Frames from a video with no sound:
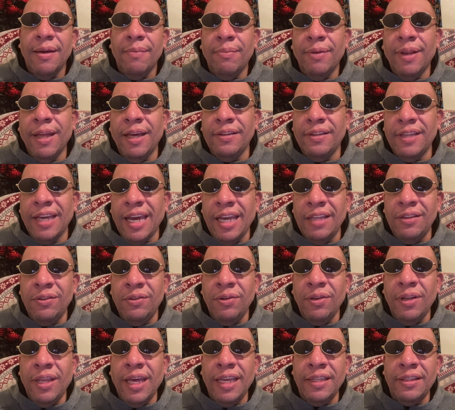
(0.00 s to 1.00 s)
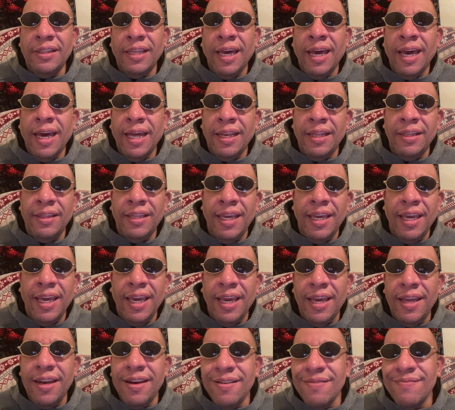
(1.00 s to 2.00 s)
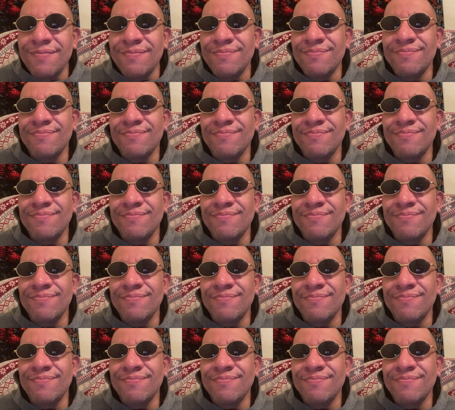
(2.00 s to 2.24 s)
Plus, I do like the Holiday Inn.